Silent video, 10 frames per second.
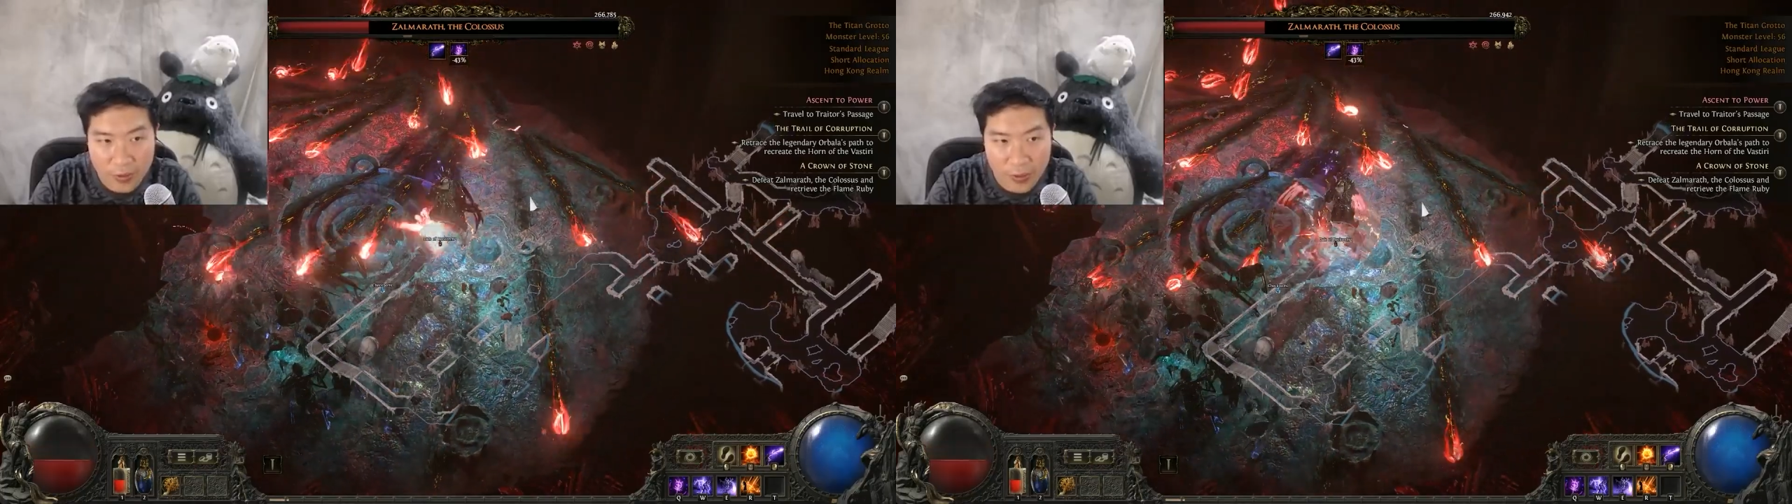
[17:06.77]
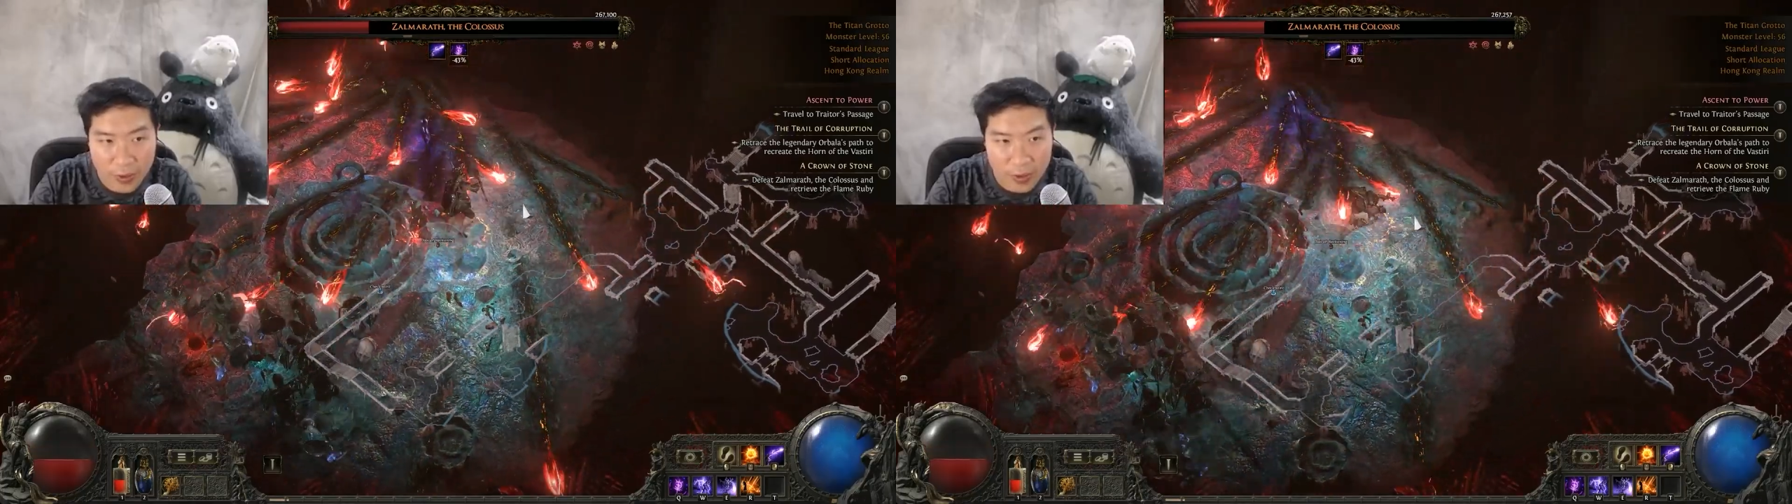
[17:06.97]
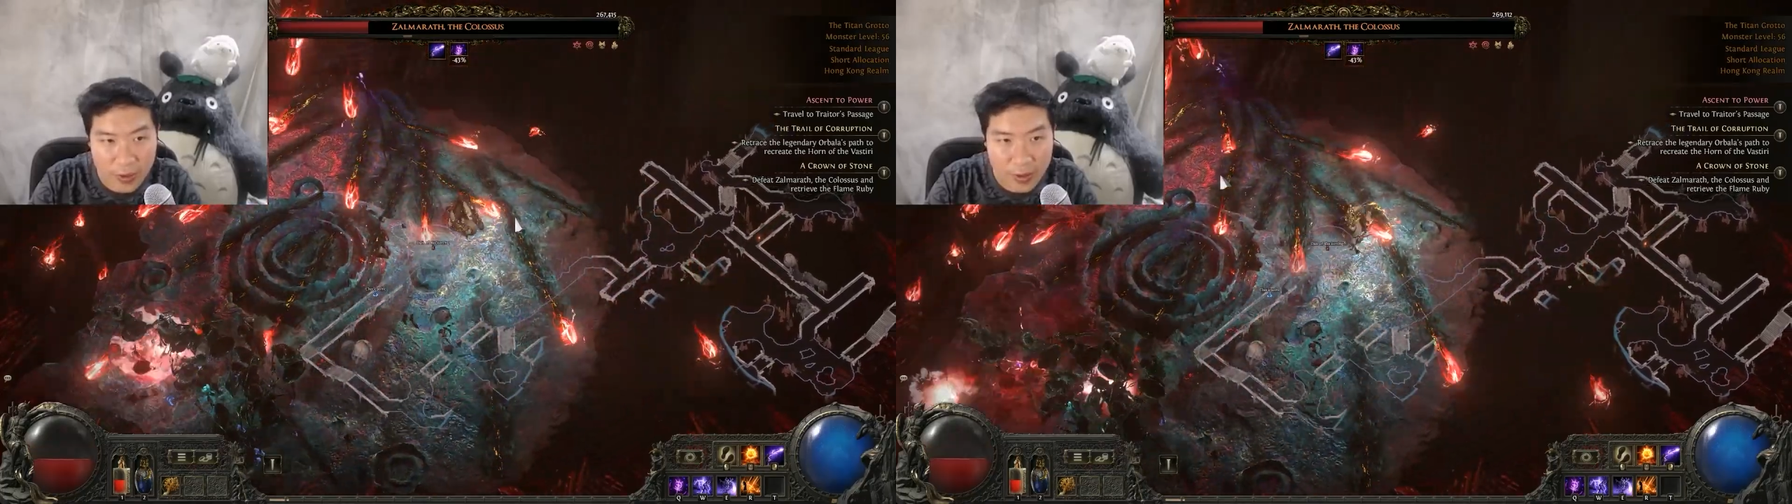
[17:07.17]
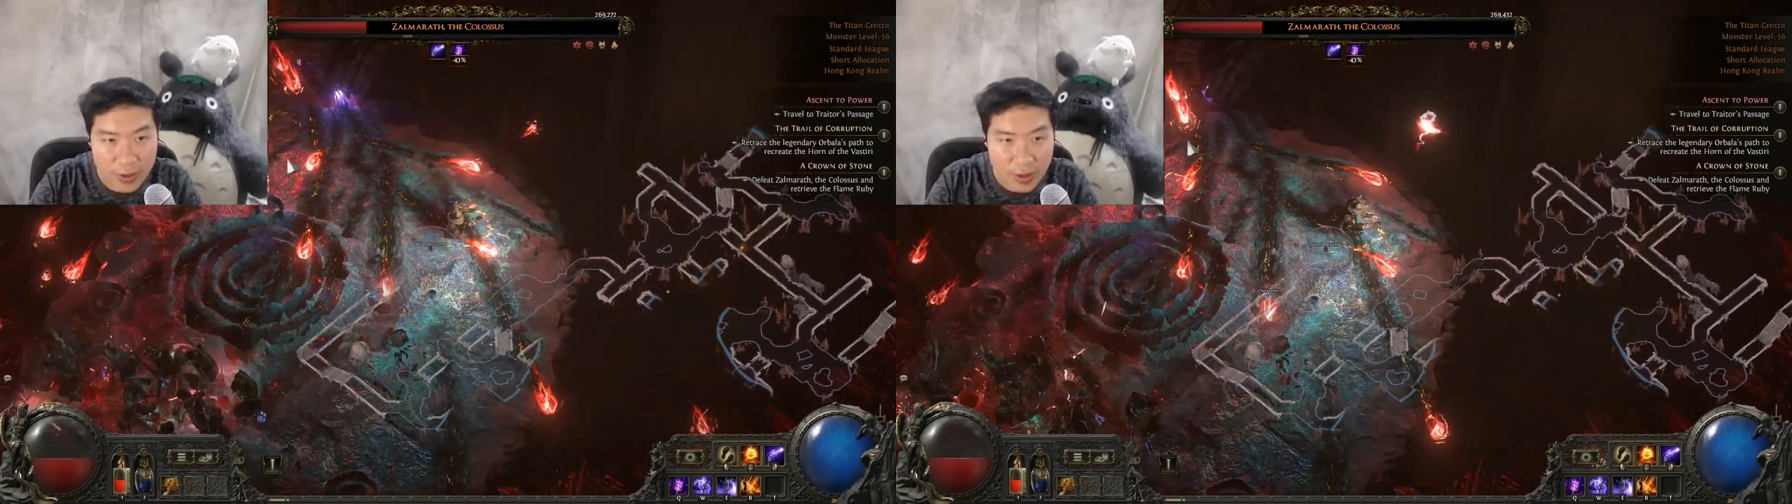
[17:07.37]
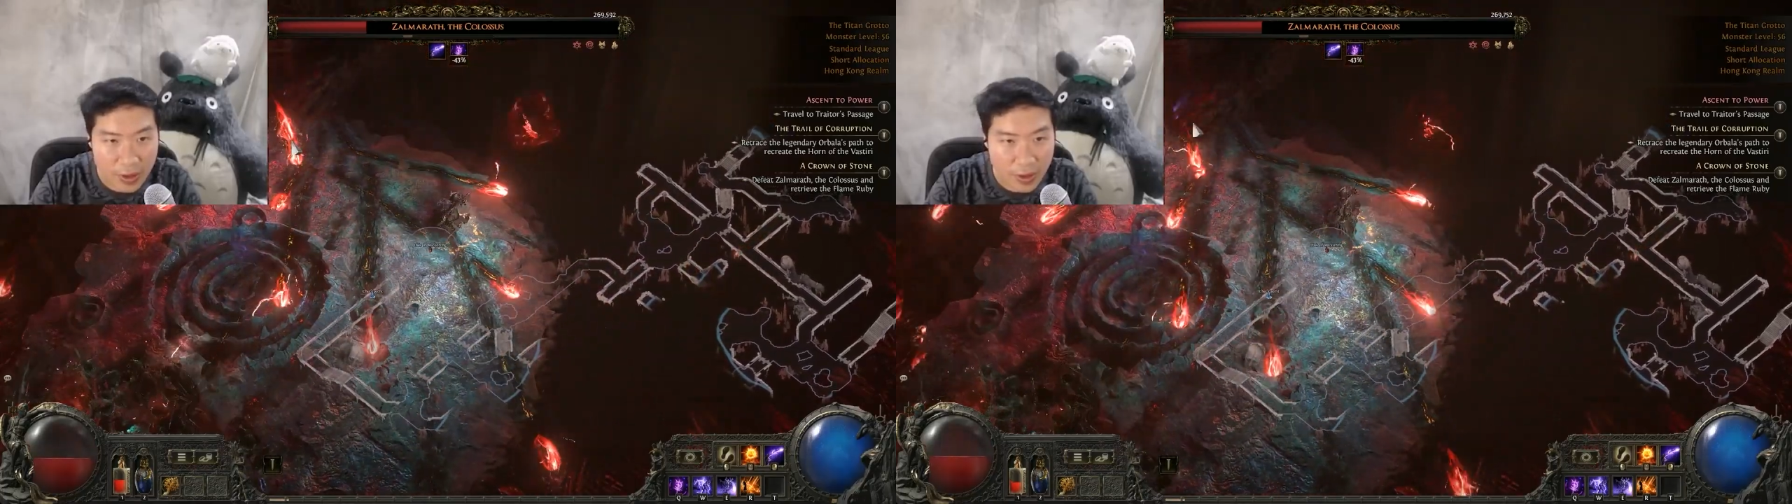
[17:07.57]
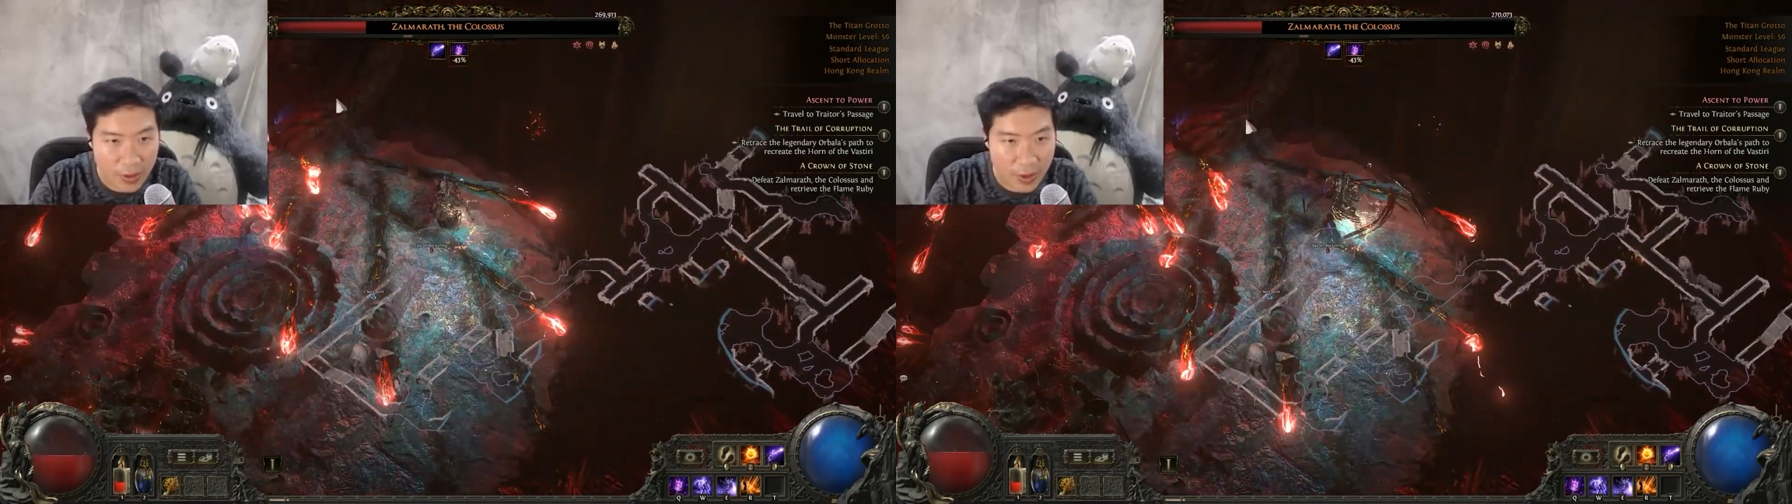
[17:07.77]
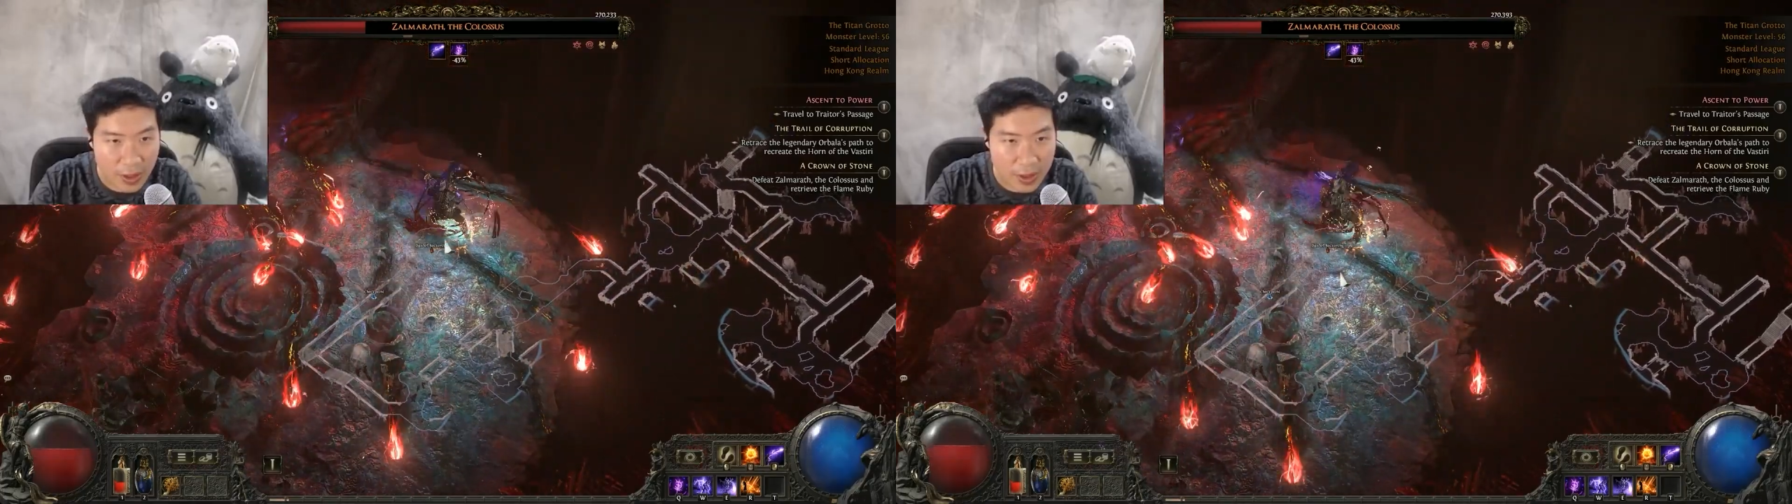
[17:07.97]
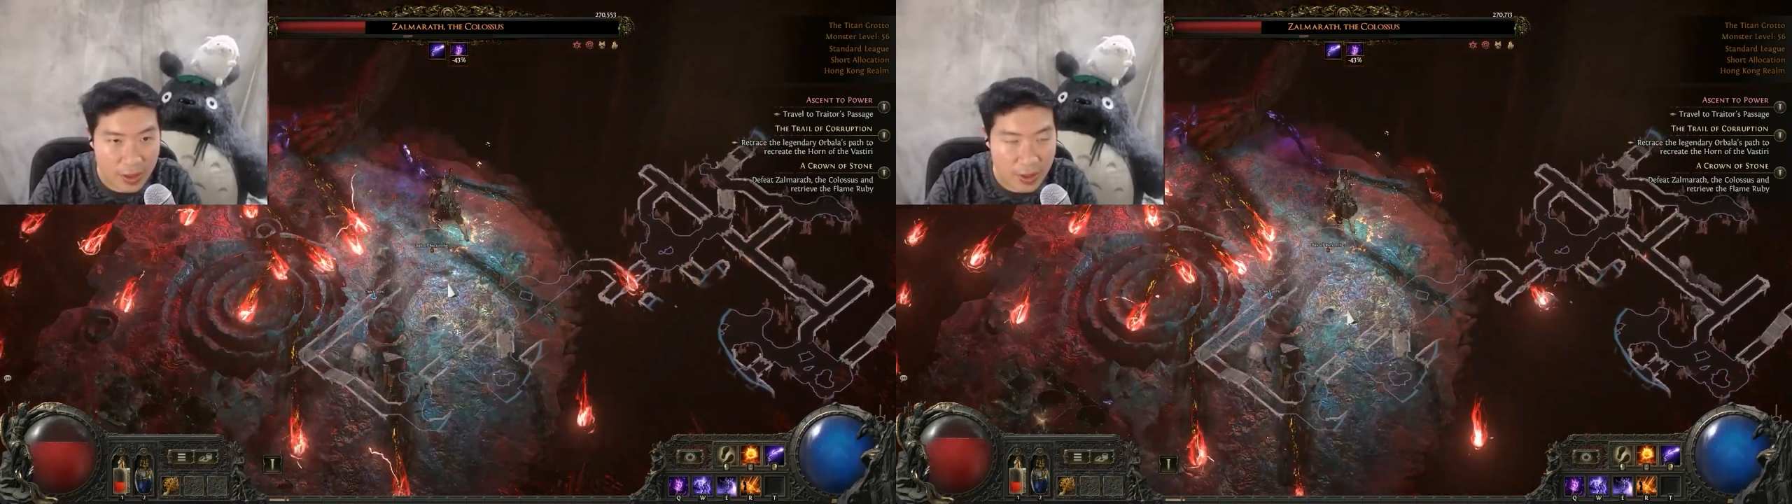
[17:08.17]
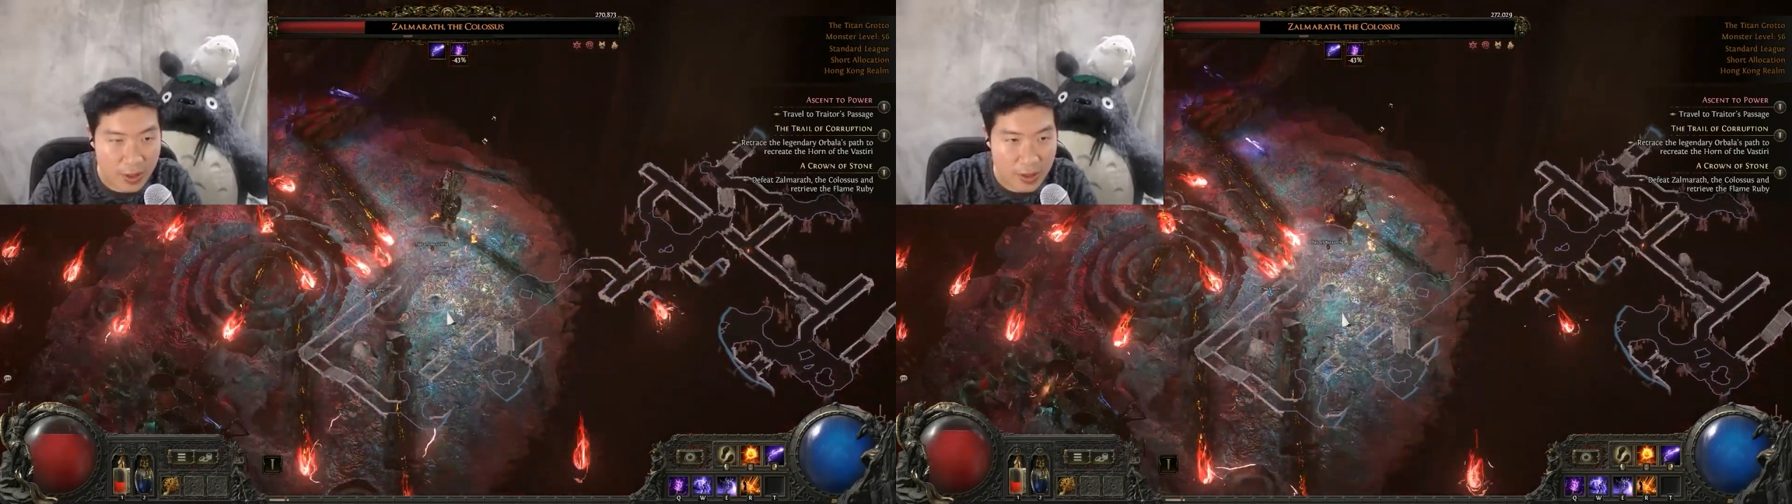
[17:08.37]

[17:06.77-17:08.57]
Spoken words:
for your character.